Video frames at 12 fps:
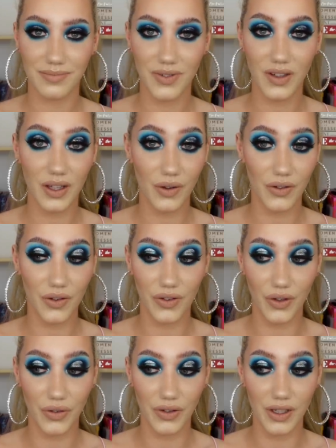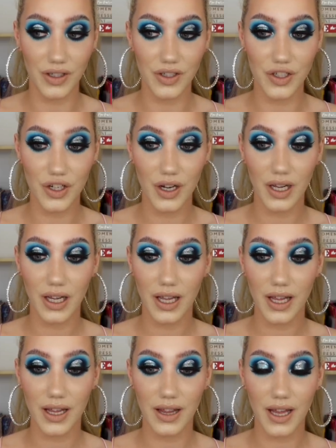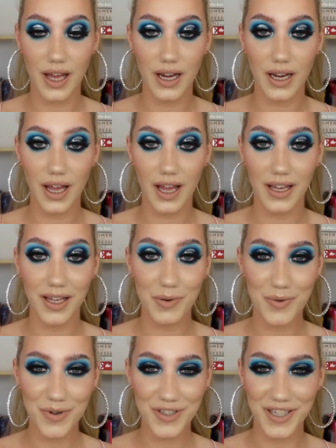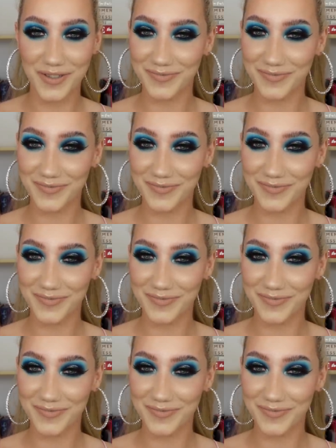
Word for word: see lots of sausage, then keep on watching.